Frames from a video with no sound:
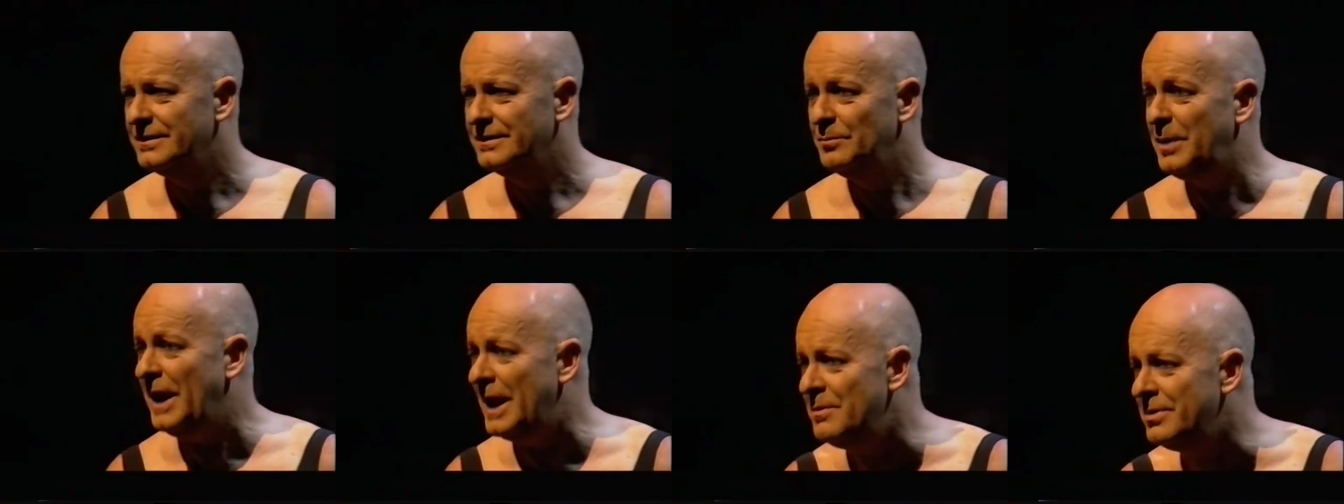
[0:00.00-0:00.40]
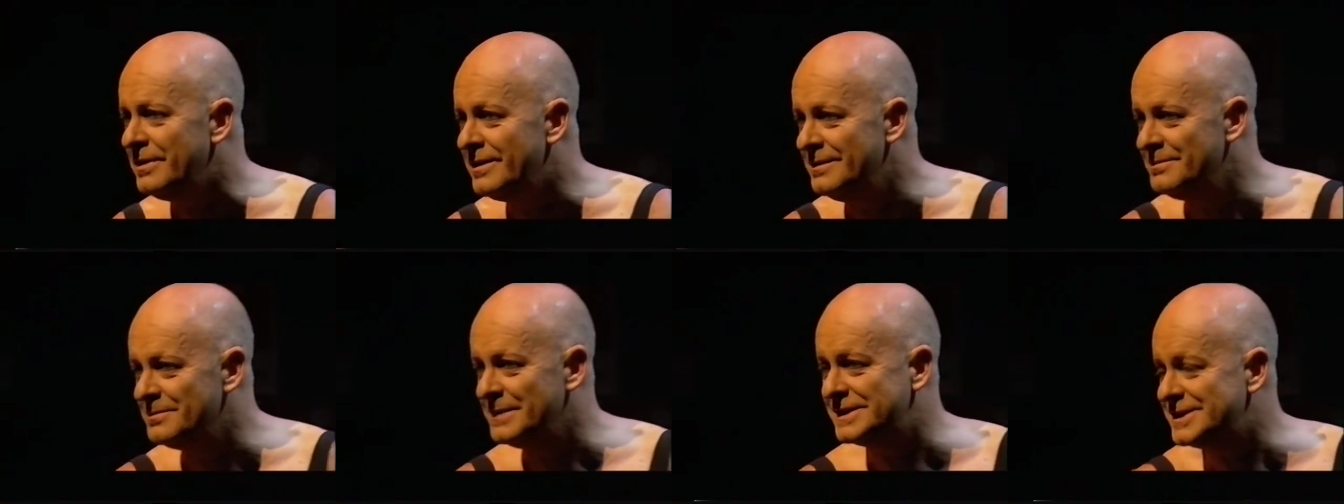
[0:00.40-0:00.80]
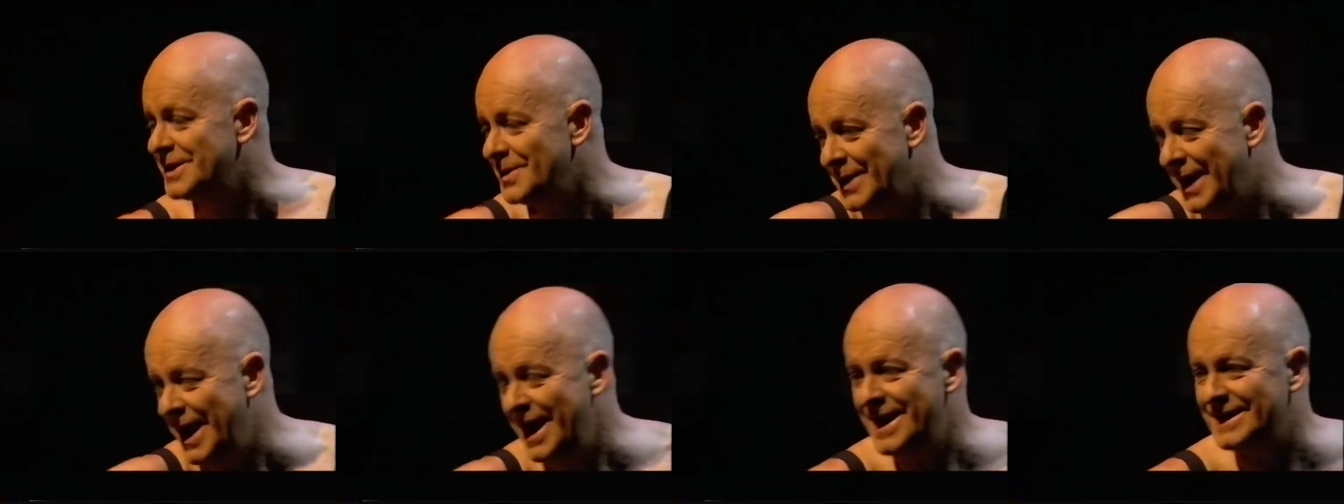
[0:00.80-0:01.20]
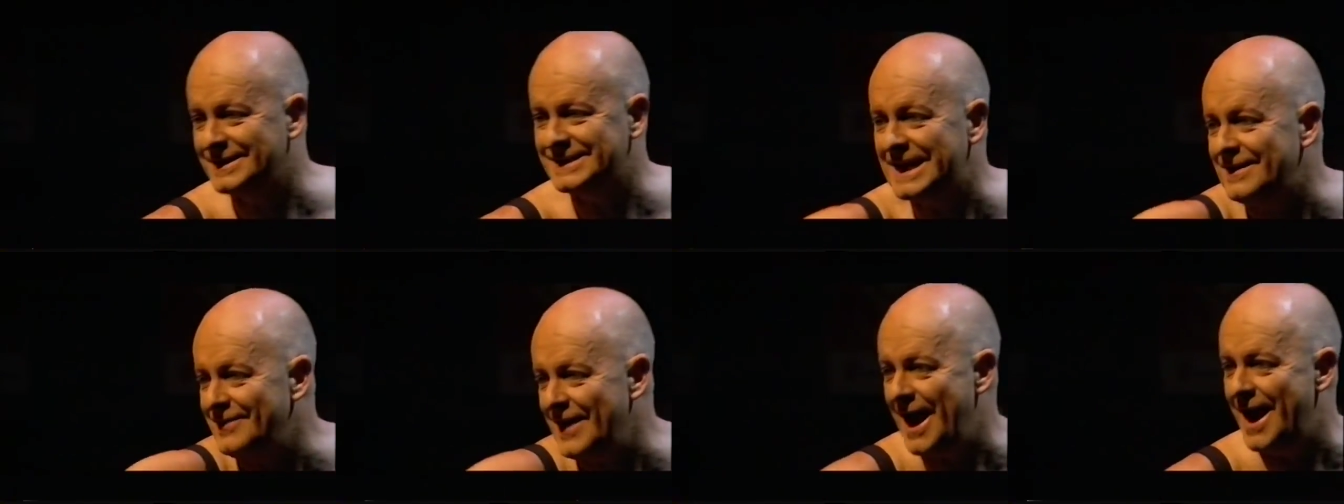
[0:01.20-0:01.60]
Play with them. It's okay.
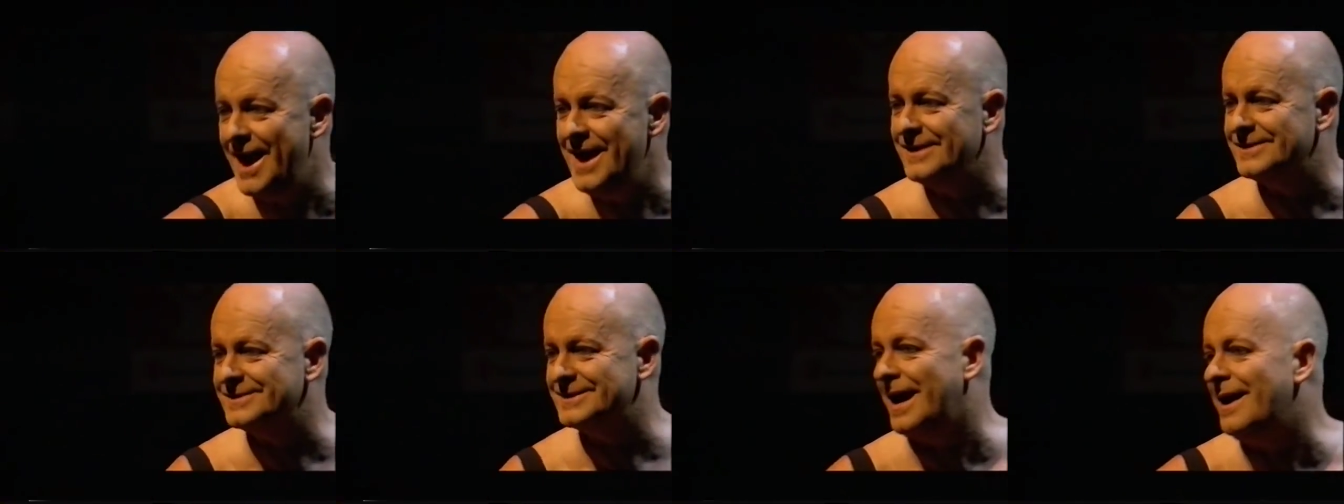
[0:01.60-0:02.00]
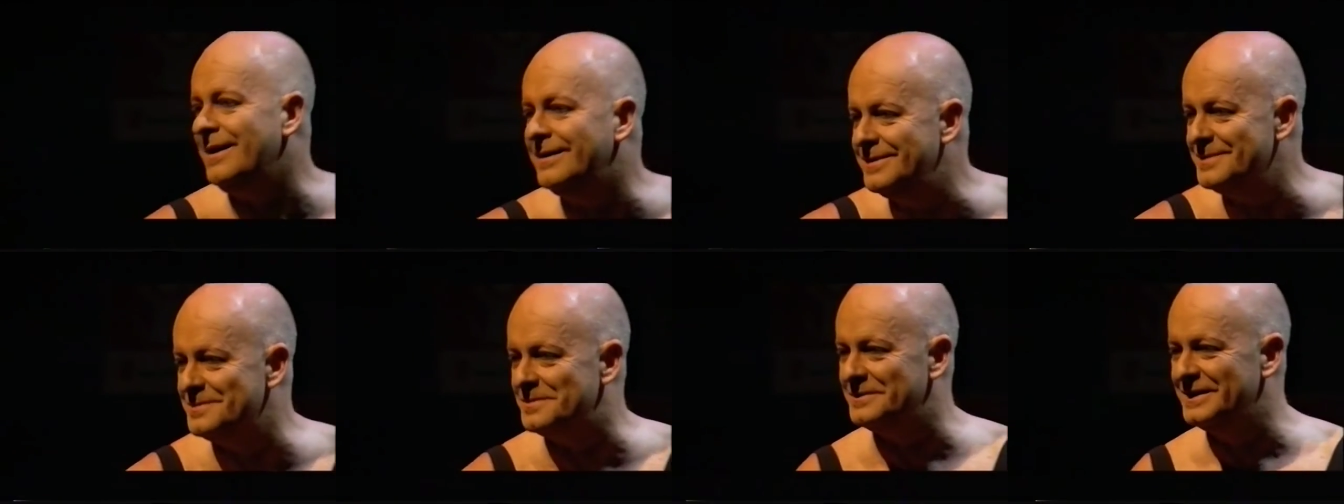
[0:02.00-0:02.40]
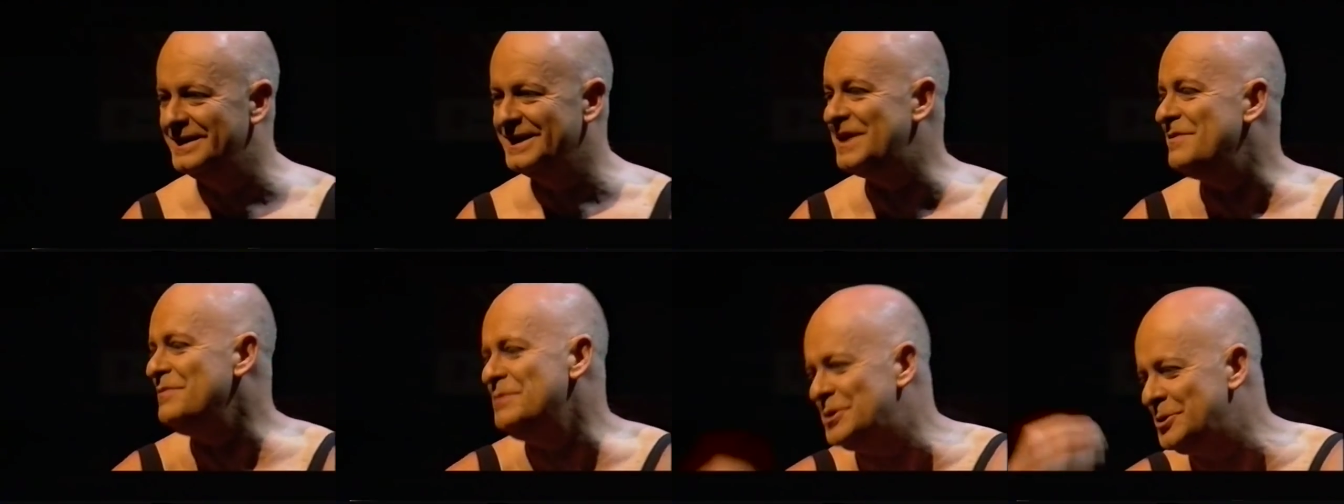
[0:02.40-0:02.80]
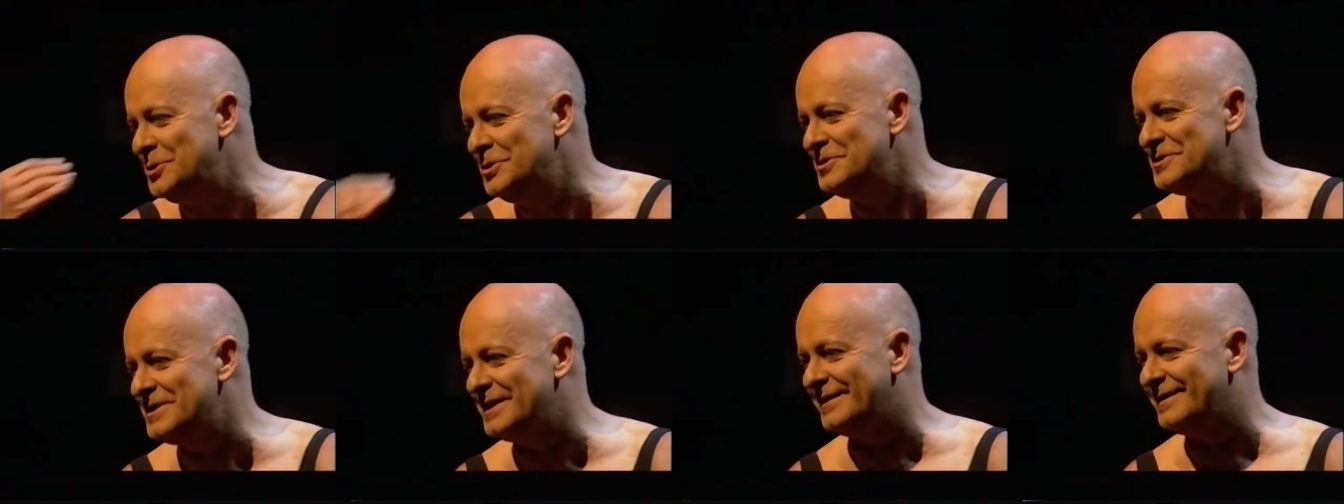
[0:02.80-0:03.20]
Take their hands. Hug them. Give them a
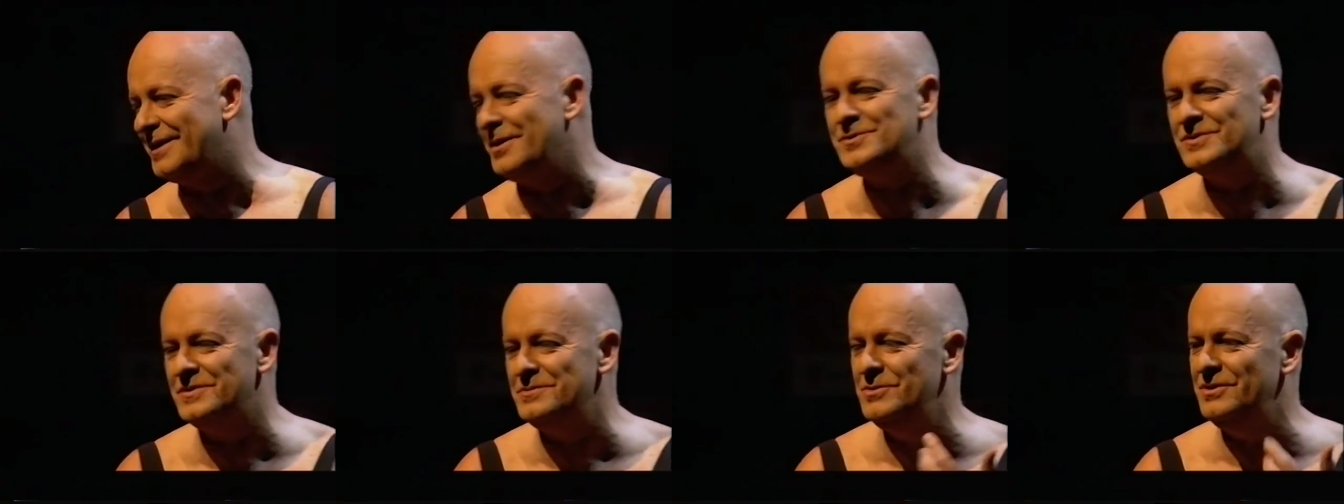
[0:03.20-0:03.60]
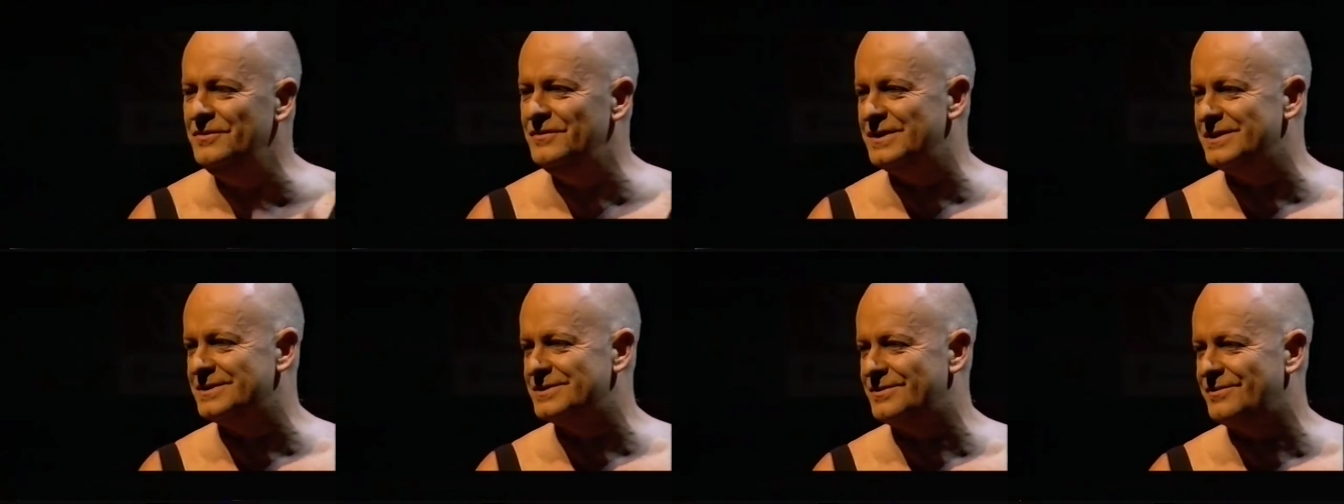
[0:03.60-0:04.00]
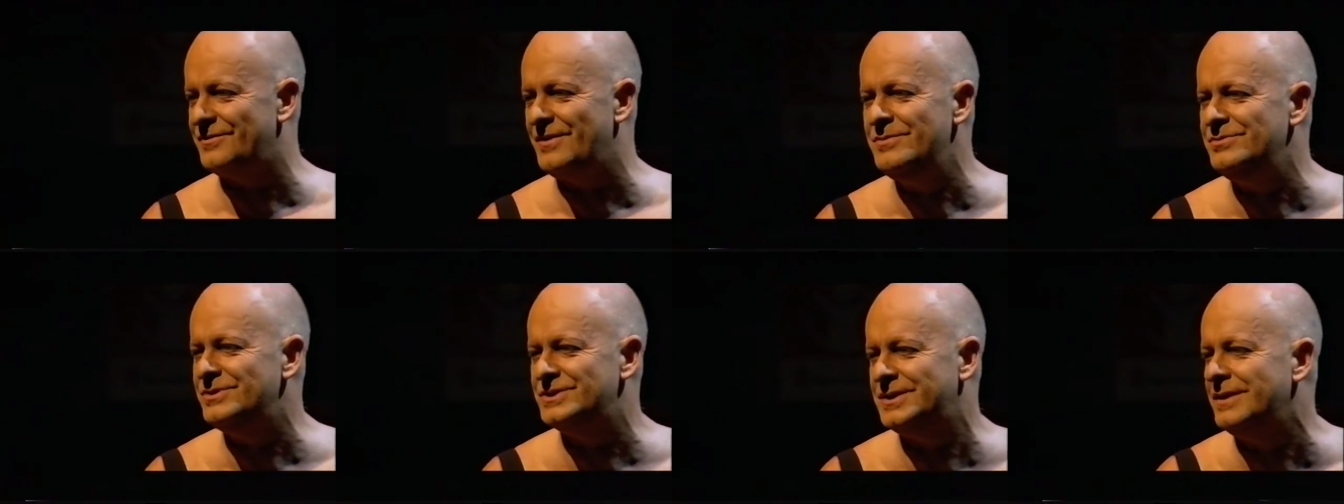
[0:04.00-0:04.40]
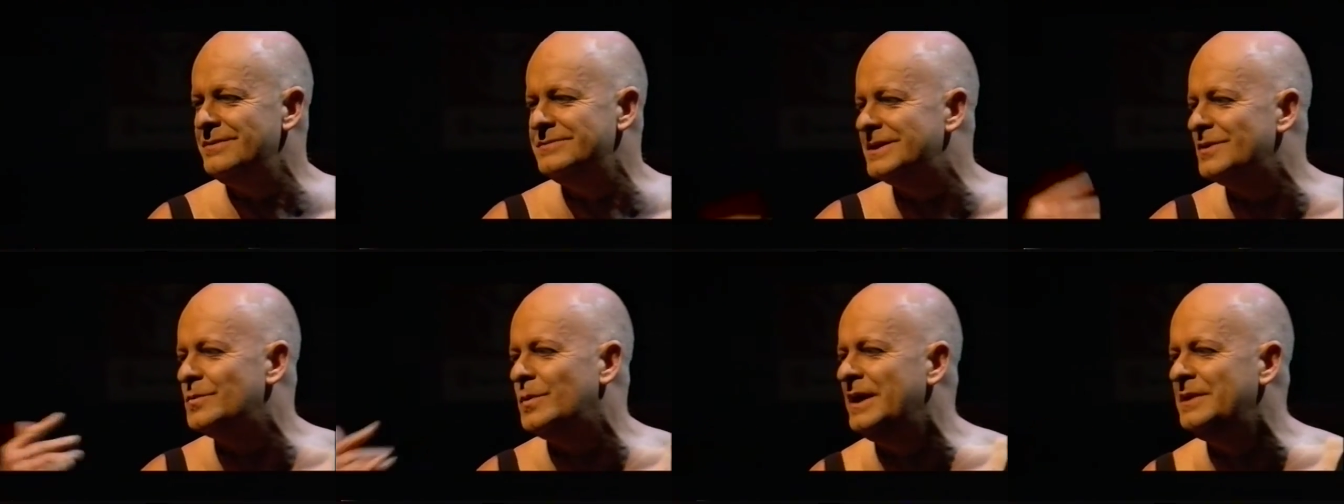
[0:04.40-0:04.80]
cool drink. Go to the movies. Throw
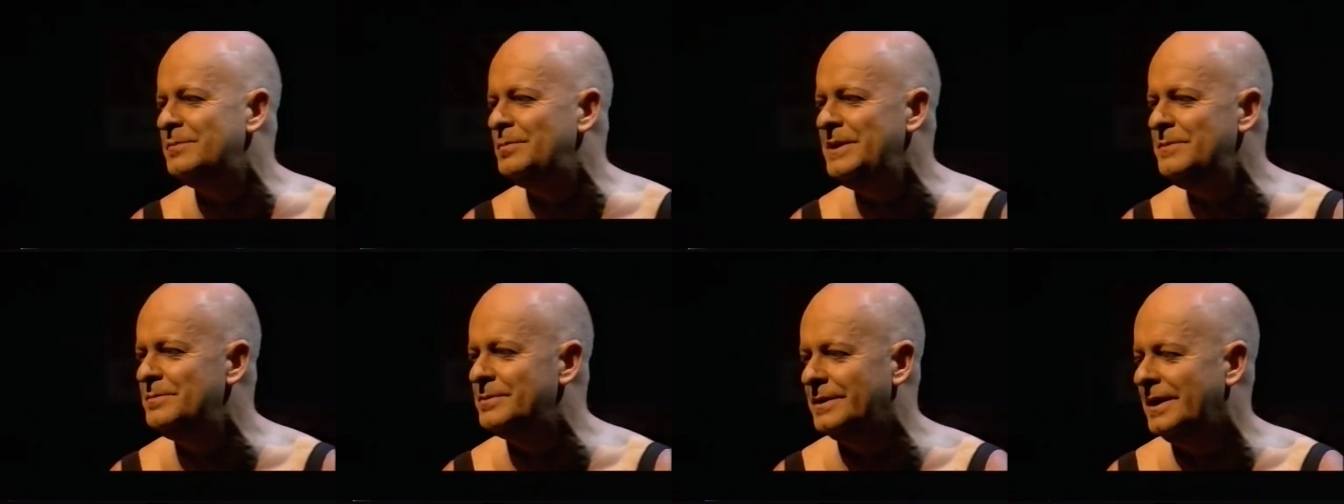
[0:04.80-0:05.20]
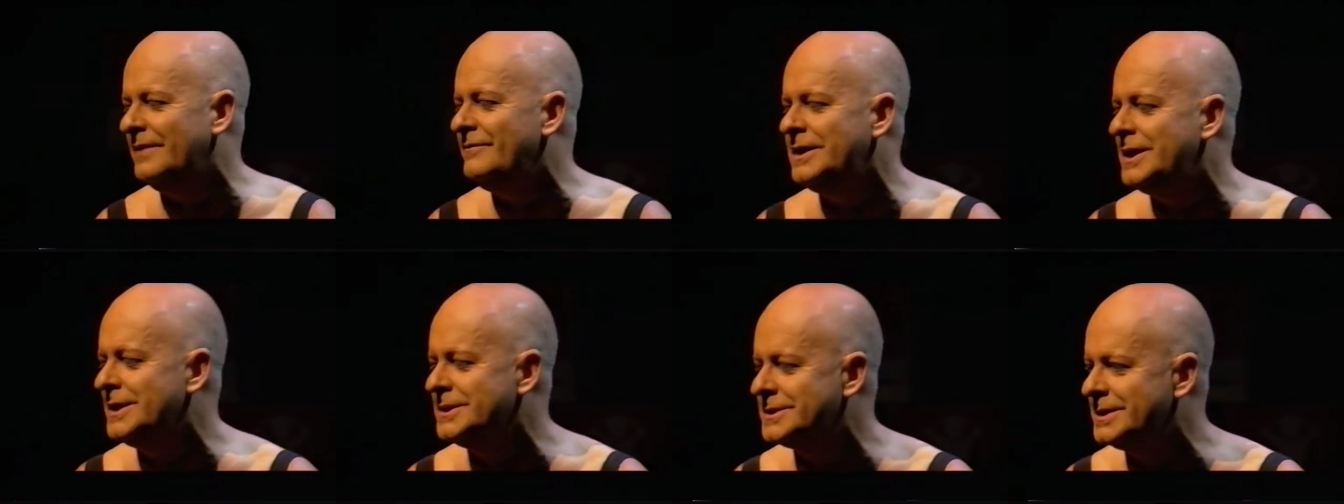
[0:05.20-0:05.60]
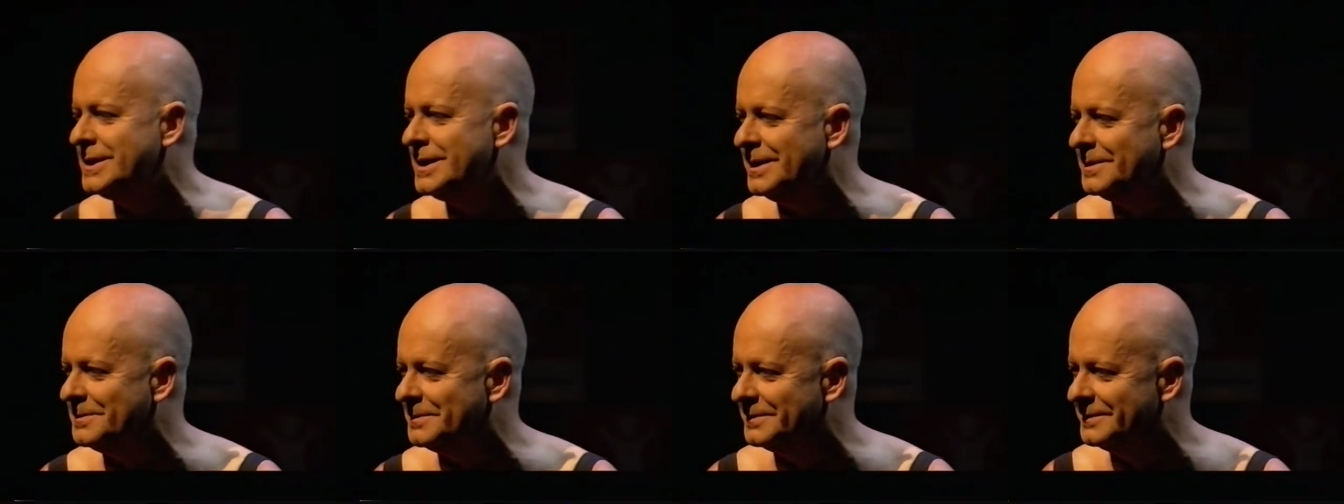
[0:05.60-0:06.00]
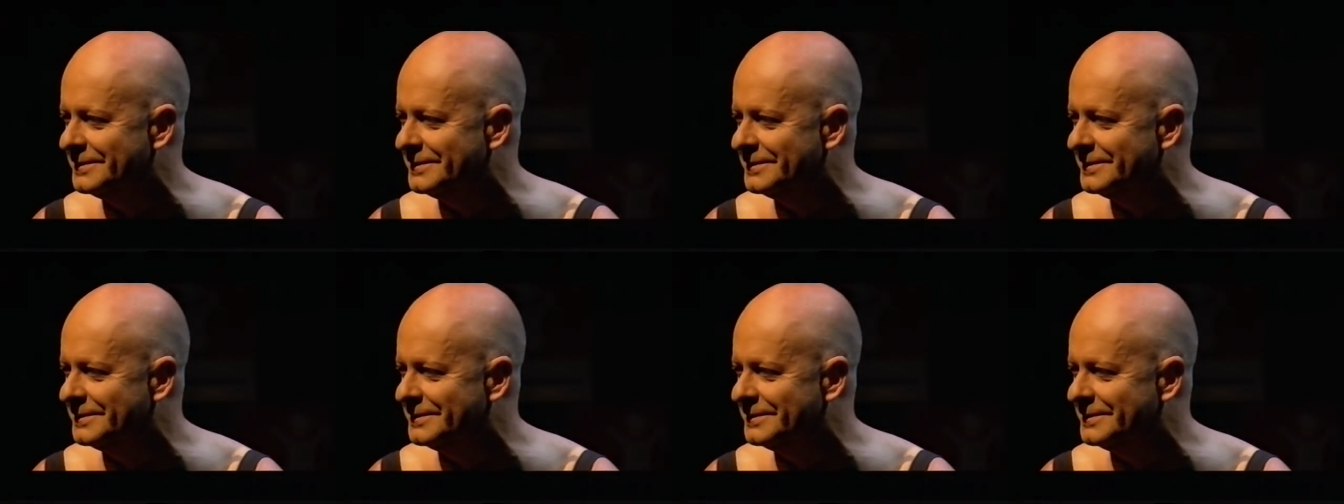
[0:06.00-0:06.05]
stones at white people. Have a nice time.